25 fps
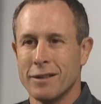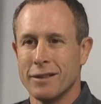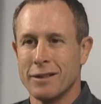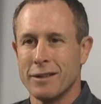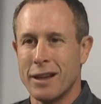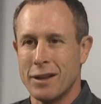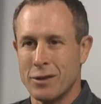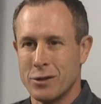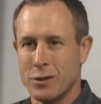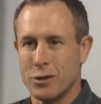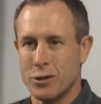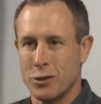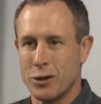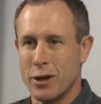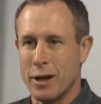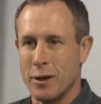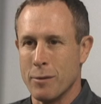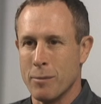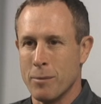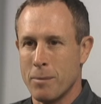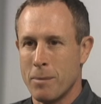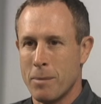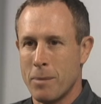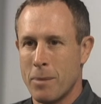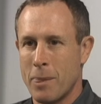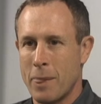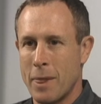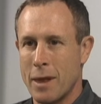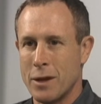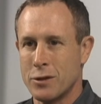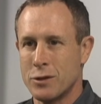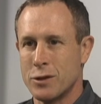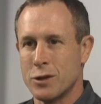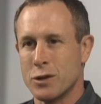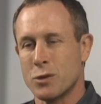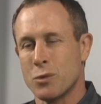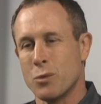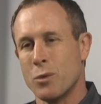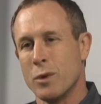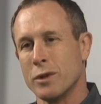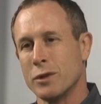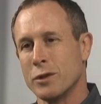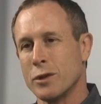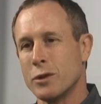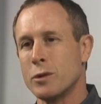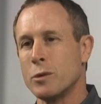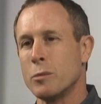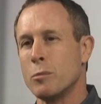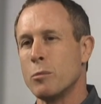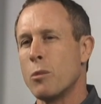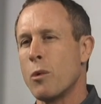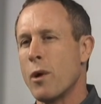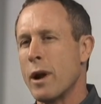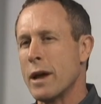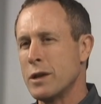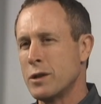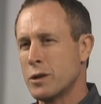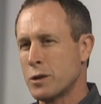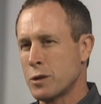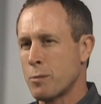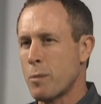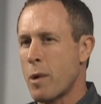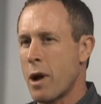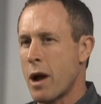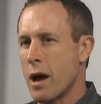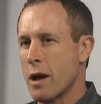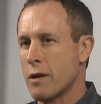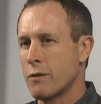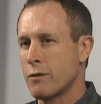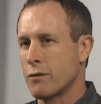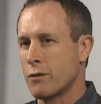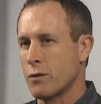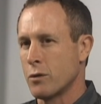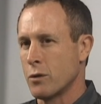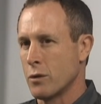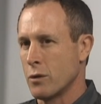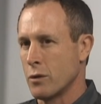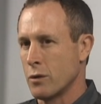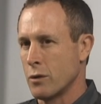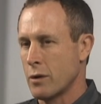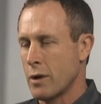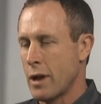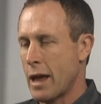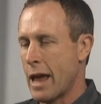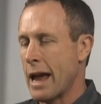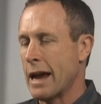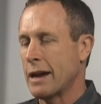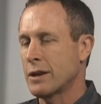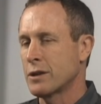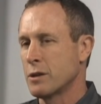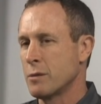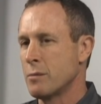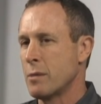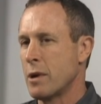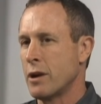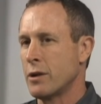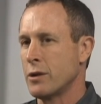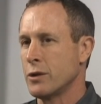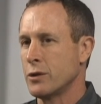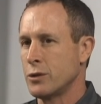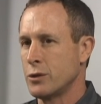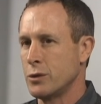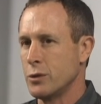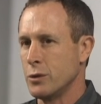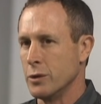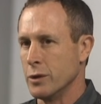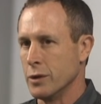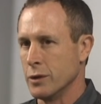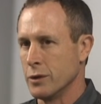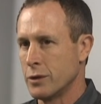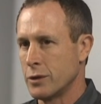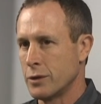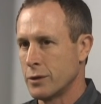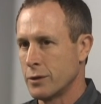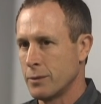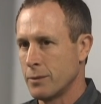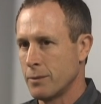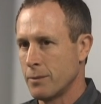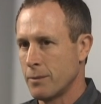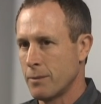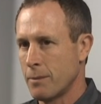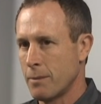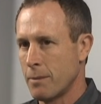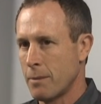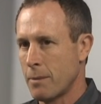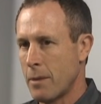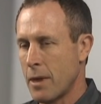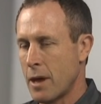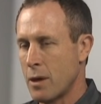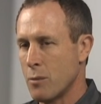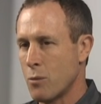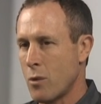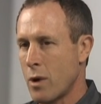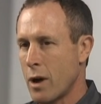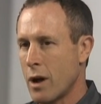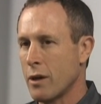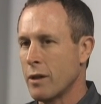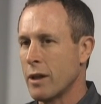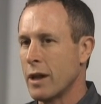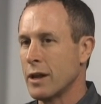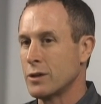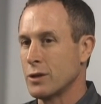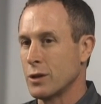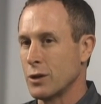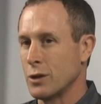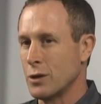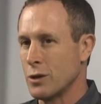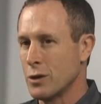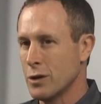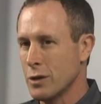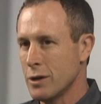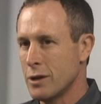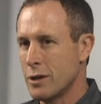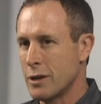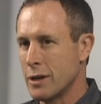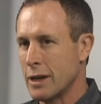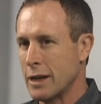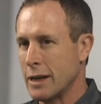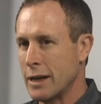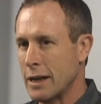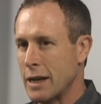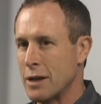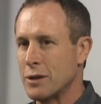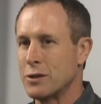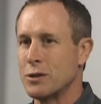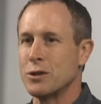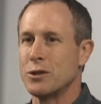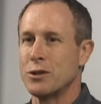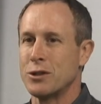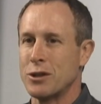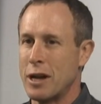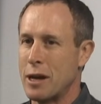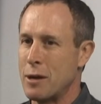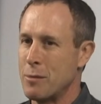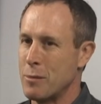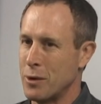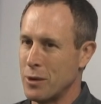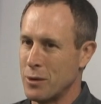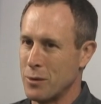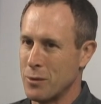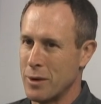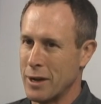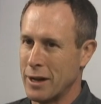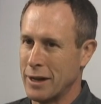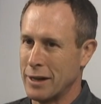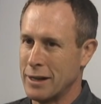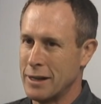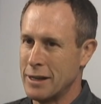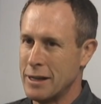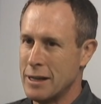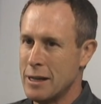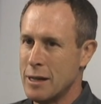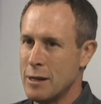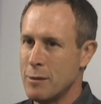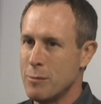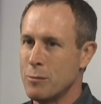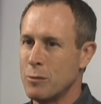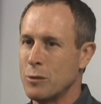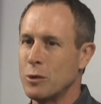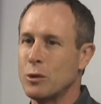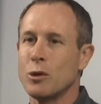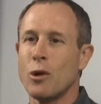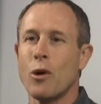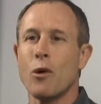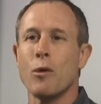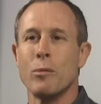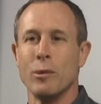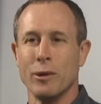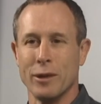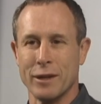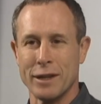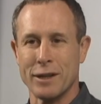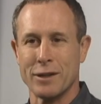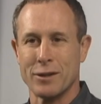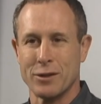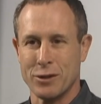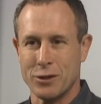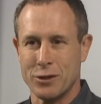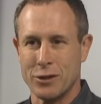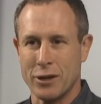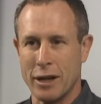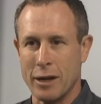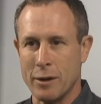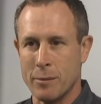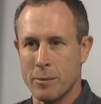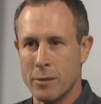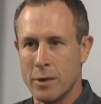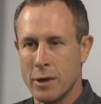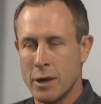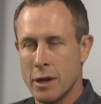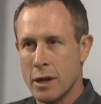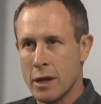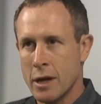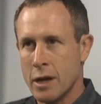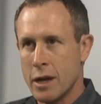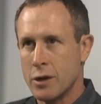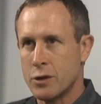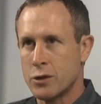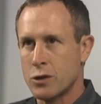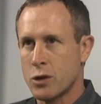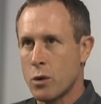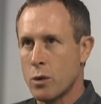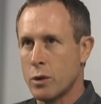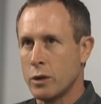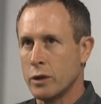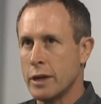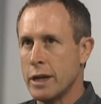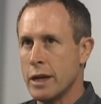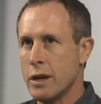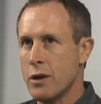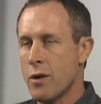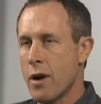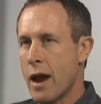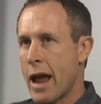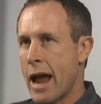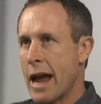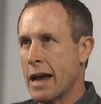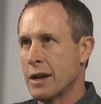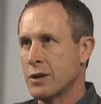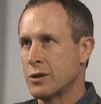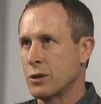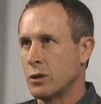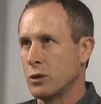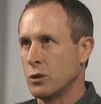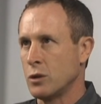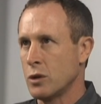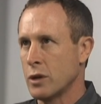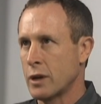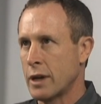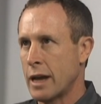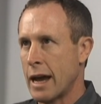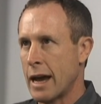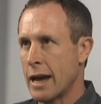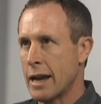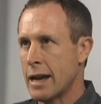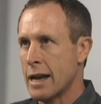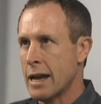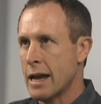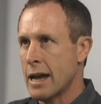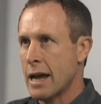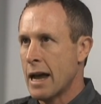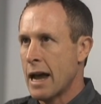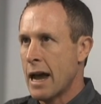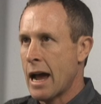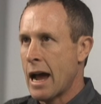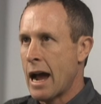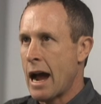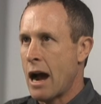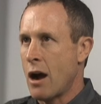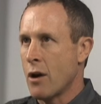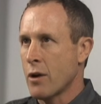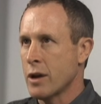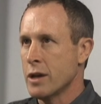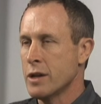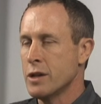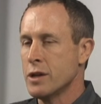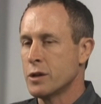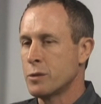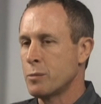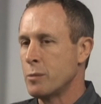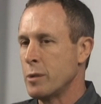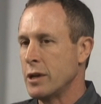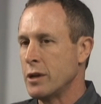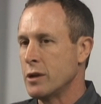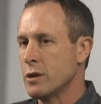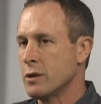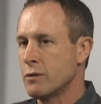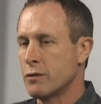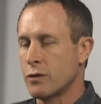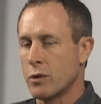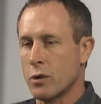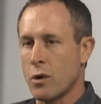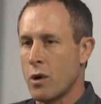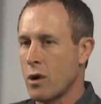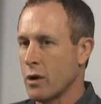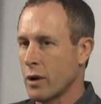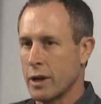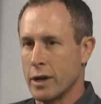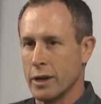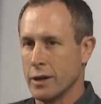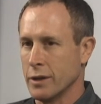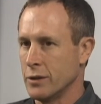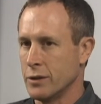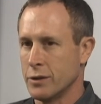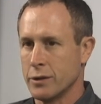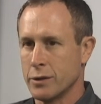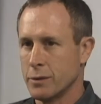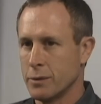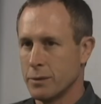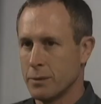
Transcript: That's a shame. That's just one little bright spot for X amount of students. And while that's a good thing, it's a shame in a way. Globally, it's a shame. And so a leader has to look at, how can this be good for all kids?